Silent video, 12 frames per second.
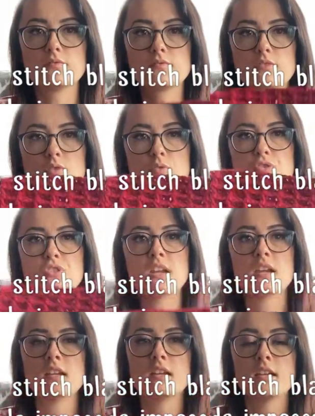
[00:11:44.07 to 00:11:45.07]

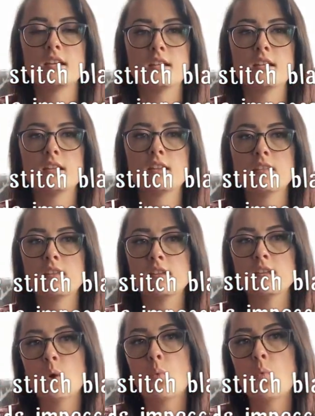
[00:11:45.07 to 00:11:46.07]
crocheted in
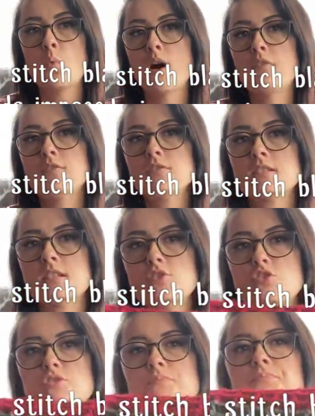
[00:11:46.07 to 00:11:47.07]
the waffle
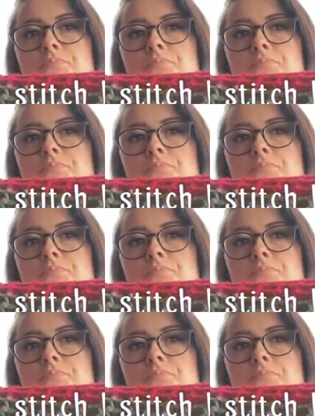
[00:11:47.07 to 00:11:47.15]
stitch.